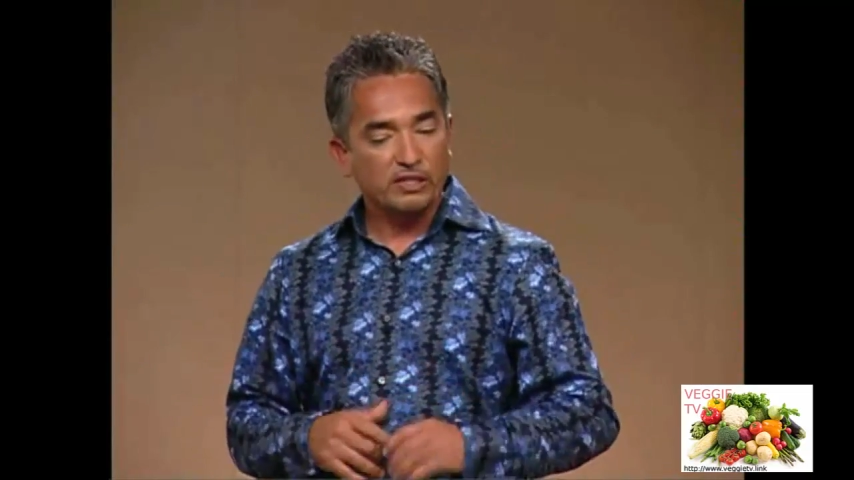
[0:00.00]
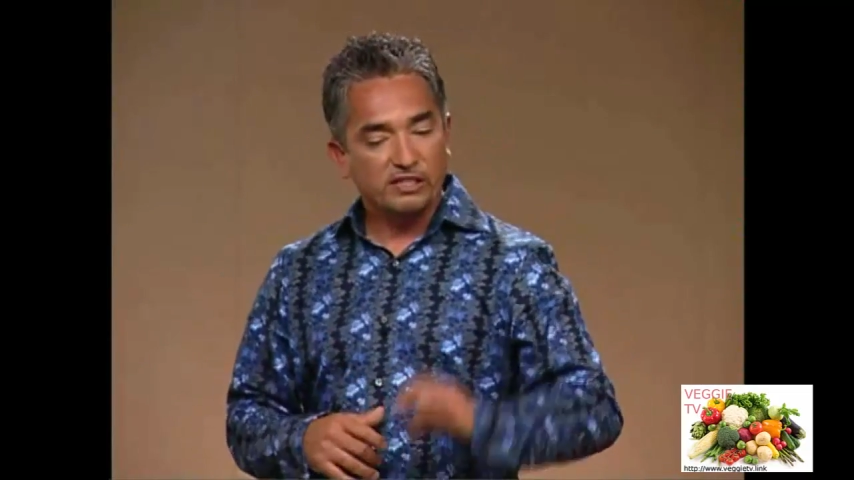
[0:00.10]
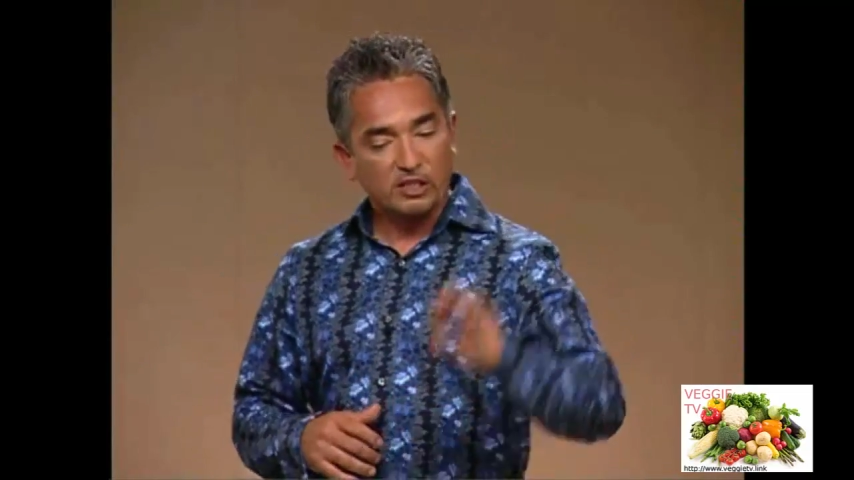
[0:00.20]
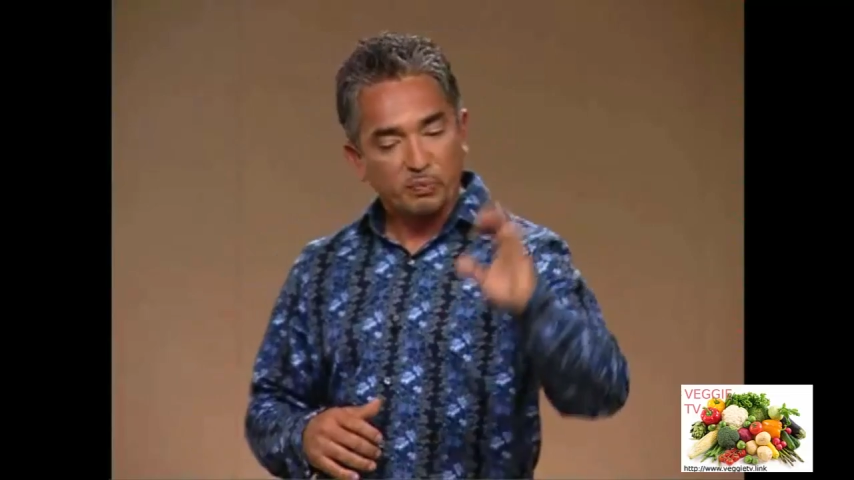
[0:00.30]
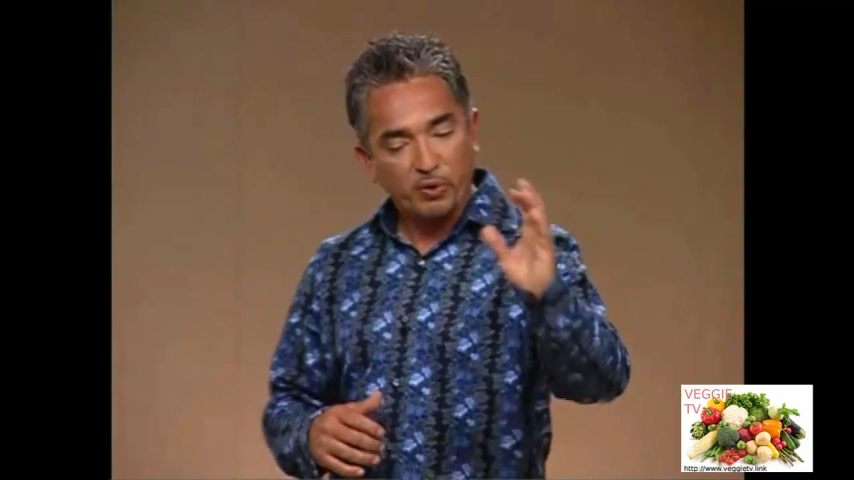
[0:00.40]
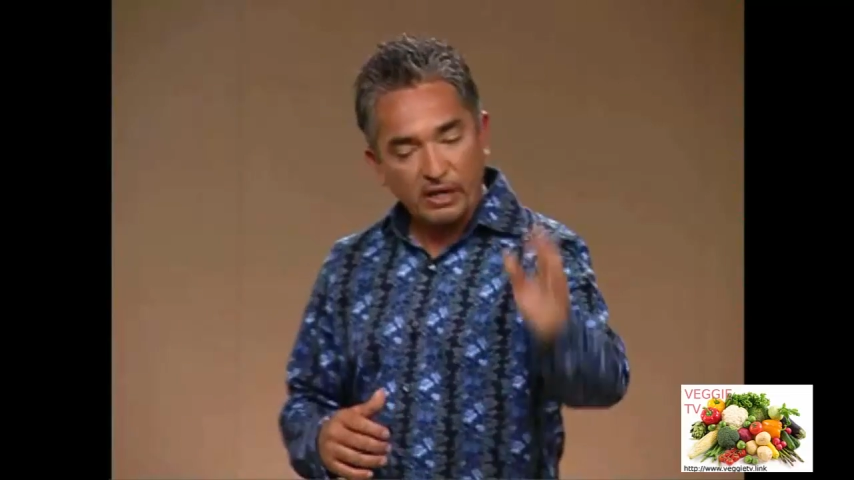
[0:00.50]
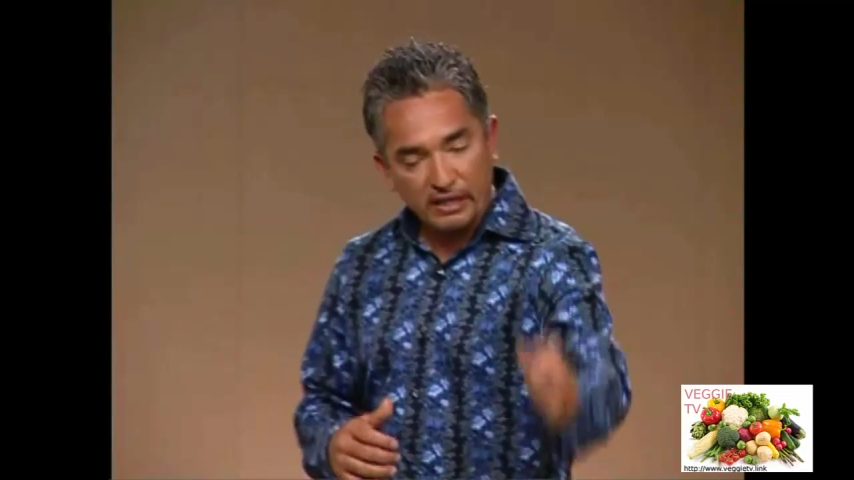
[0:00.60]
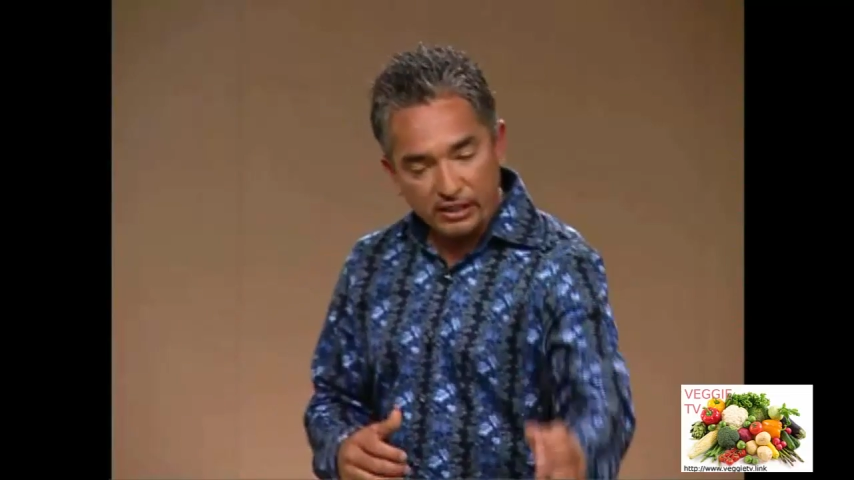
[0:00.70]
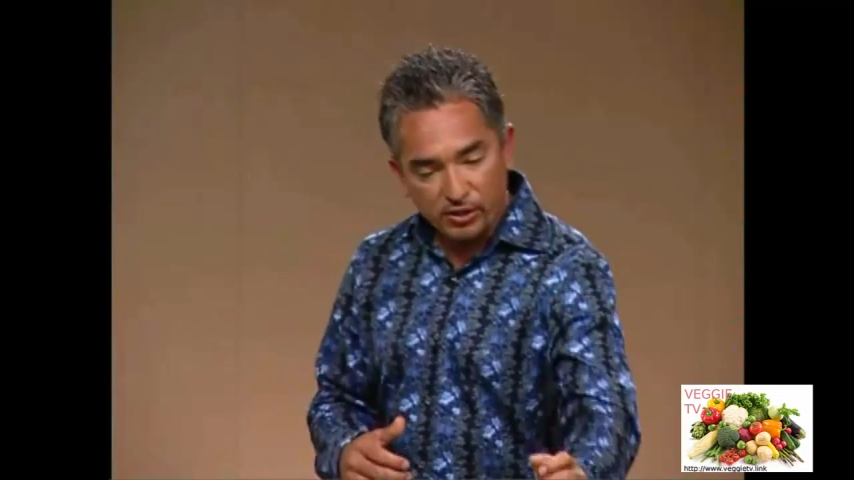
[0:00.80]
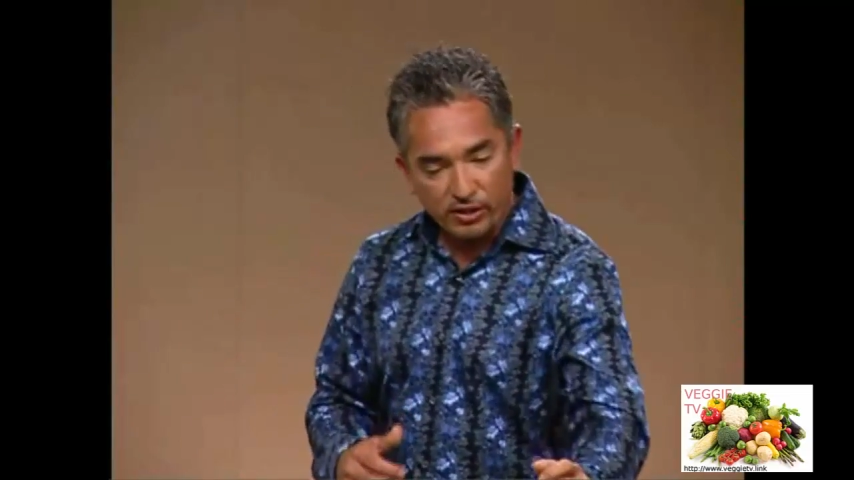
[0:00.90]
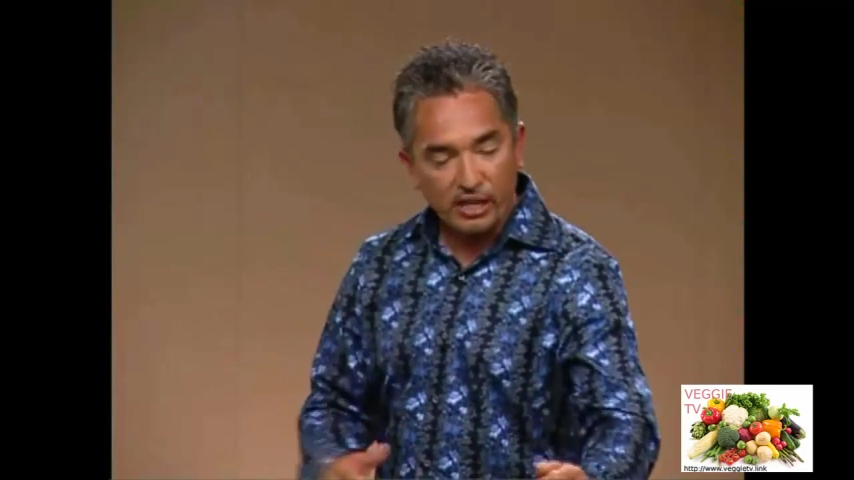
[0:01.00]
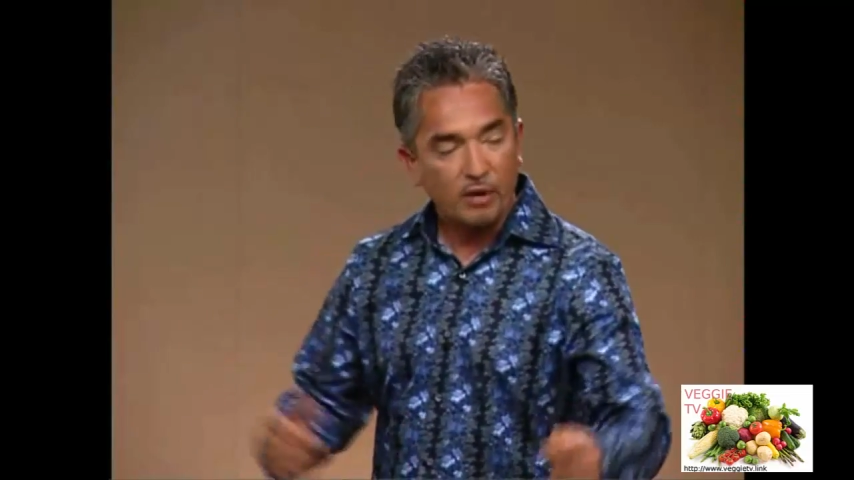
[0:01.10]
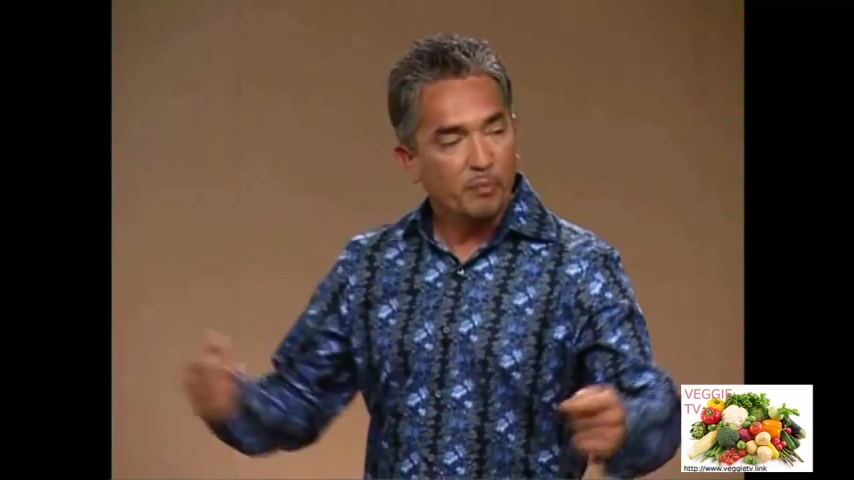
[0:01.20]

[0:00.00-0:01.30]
just put a leash on him,